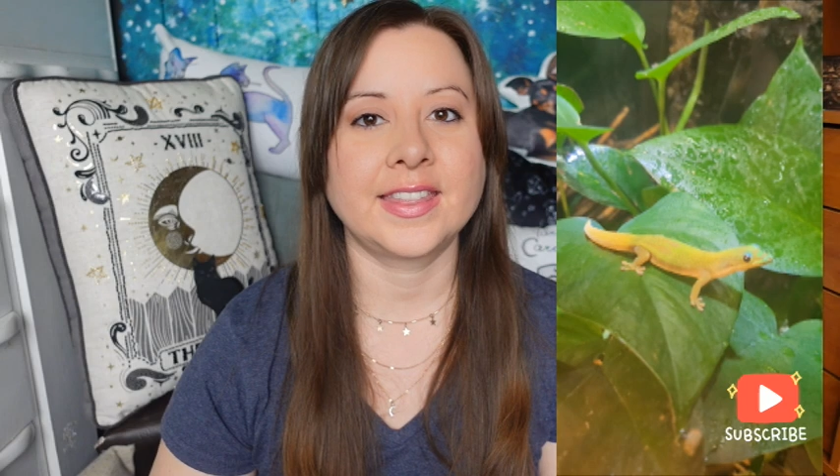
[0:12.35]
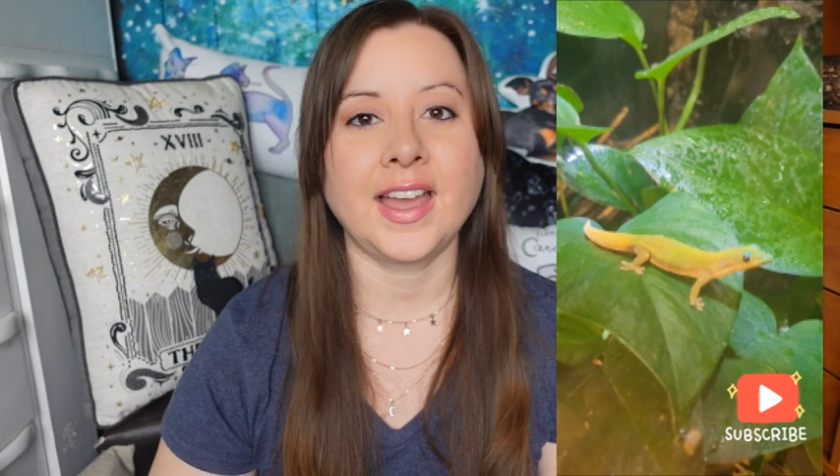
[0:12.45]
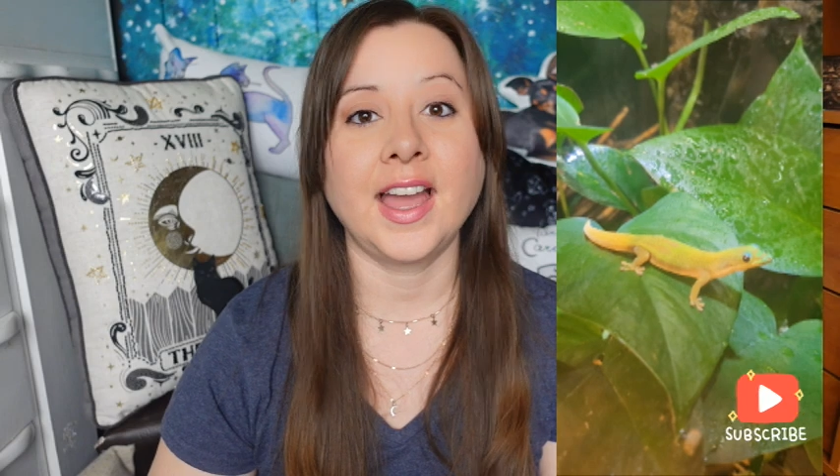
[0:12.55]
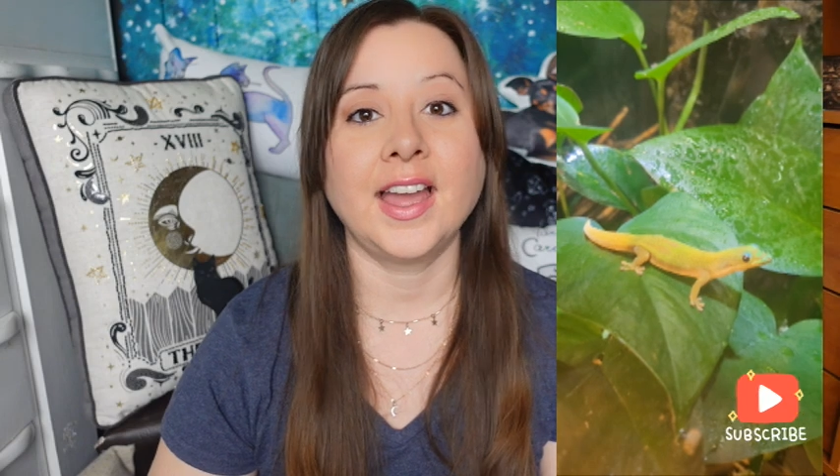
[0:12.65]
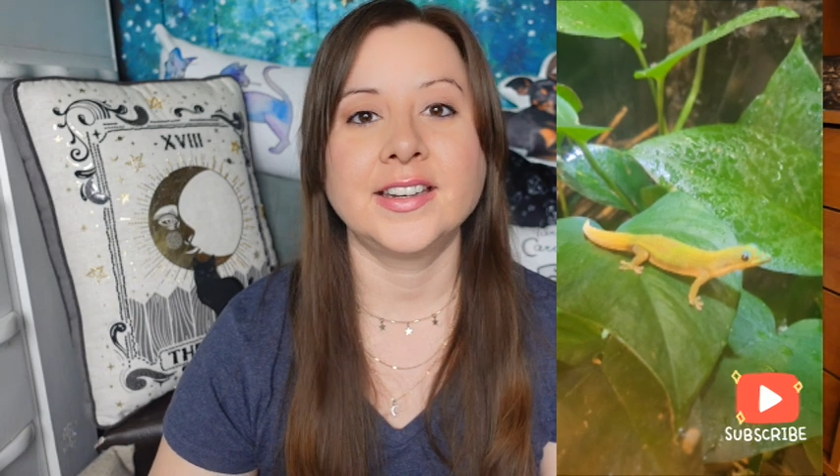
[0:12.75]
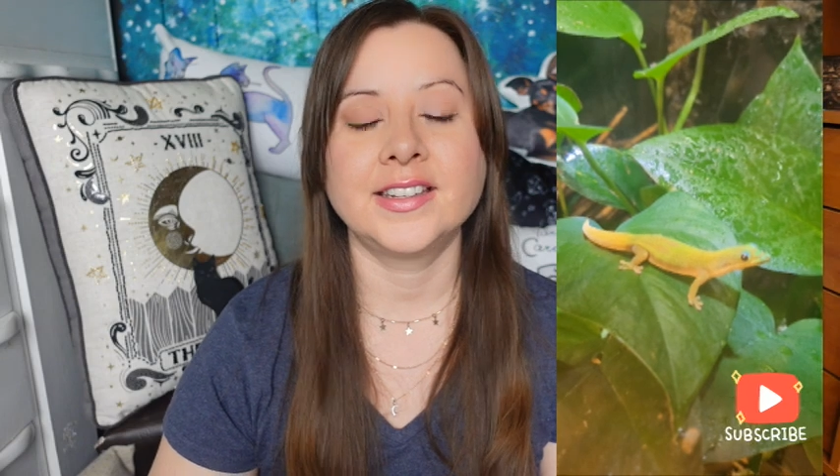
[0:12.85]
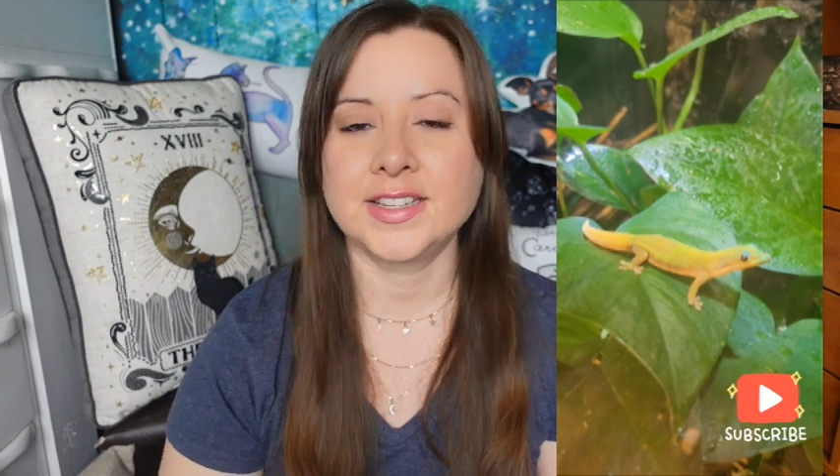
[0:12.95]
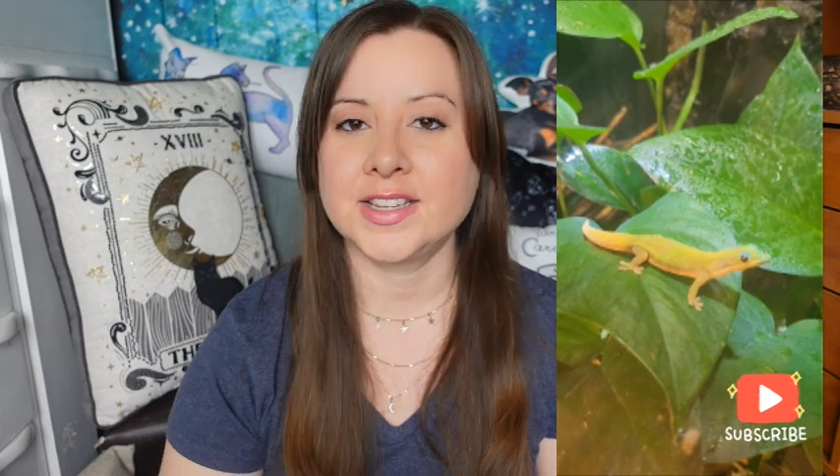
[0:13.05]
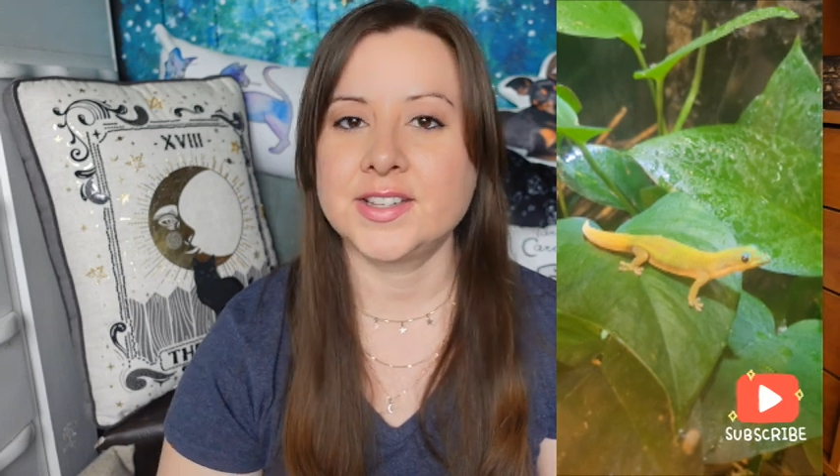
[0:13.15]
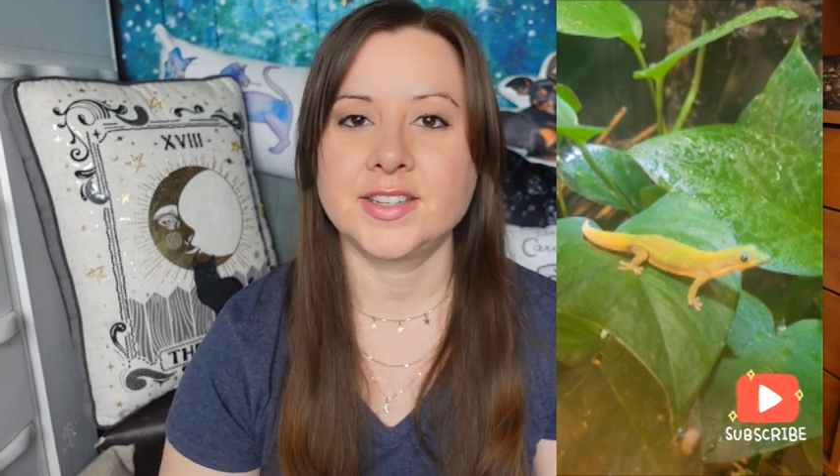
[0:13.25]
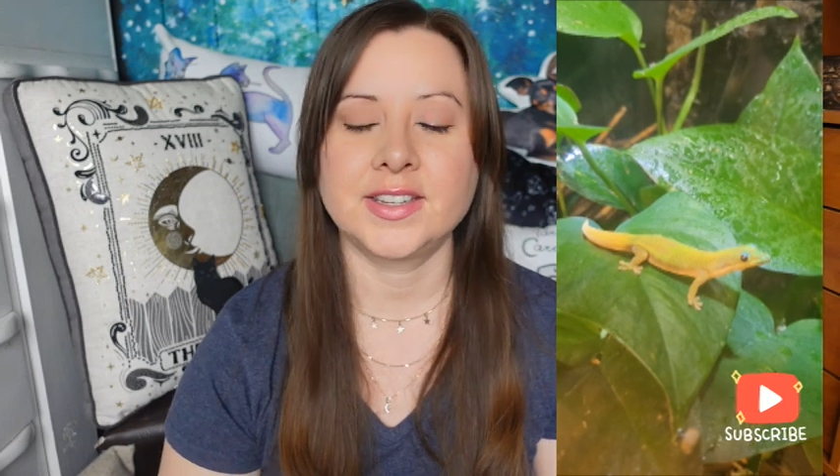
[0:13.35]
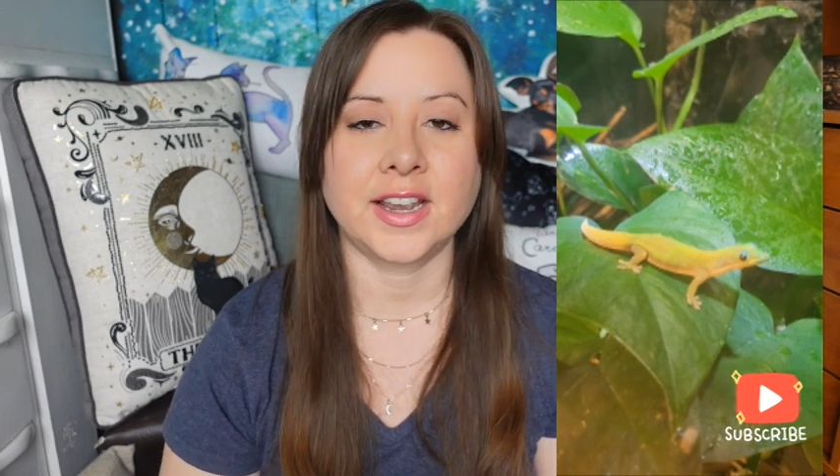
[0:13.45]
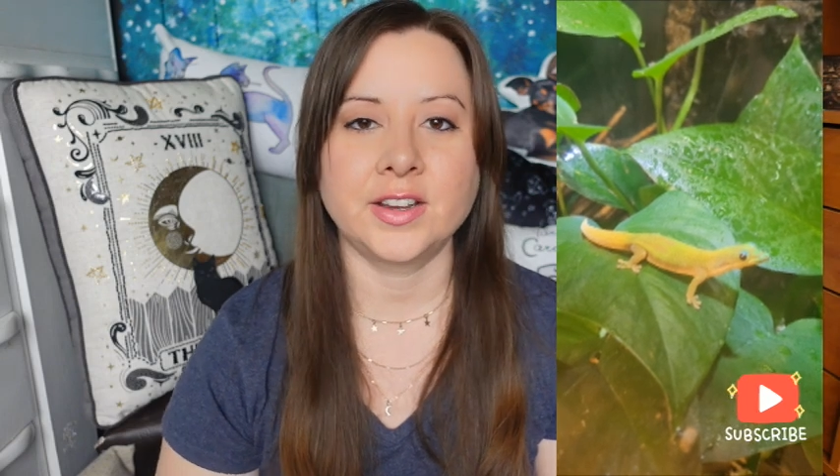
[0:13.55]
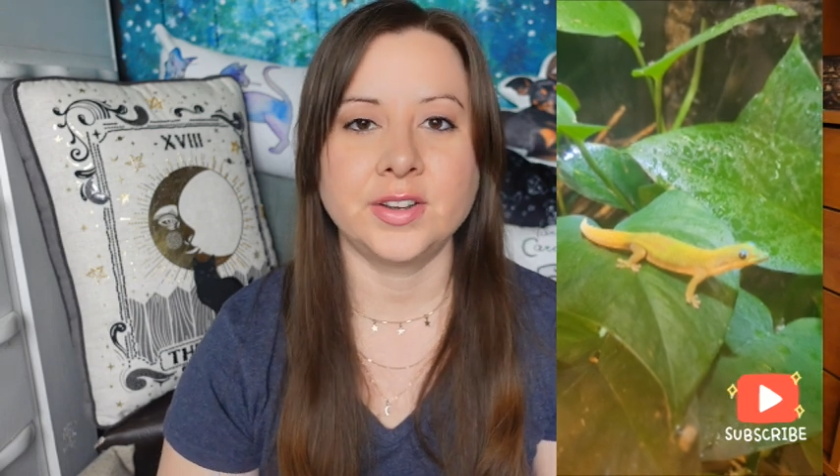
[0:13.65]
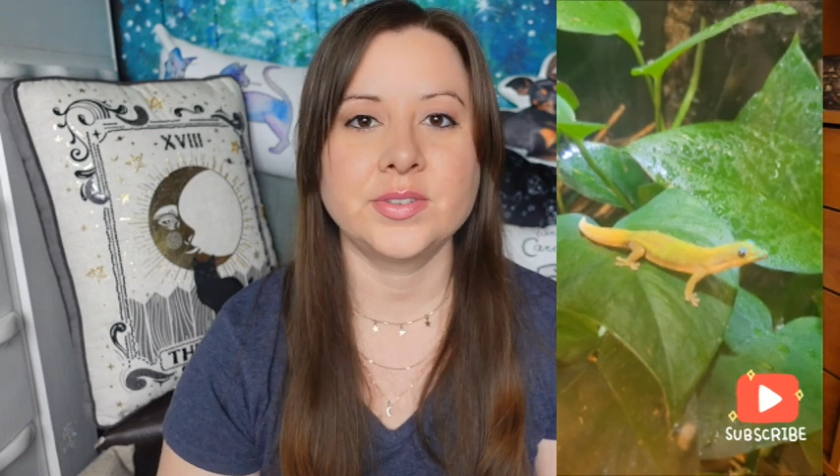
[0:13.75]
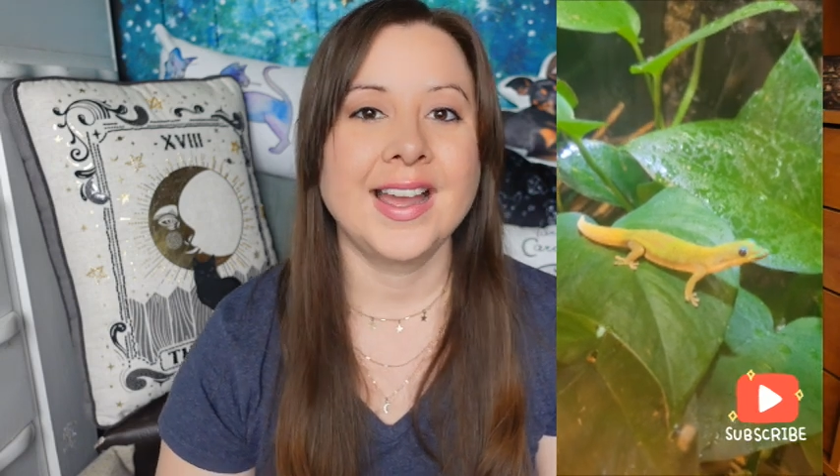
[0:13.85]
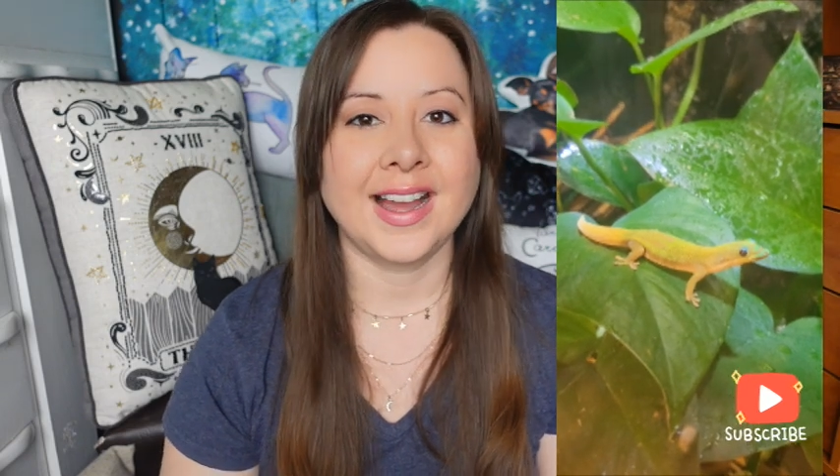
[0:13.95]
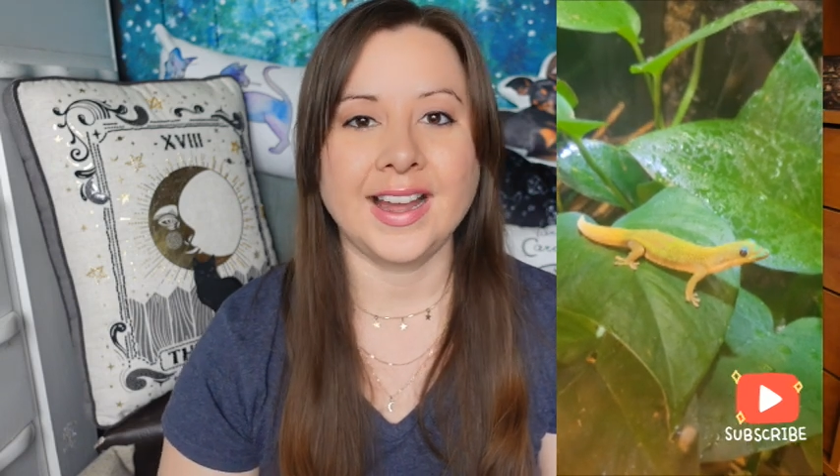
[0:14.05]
that these geckos,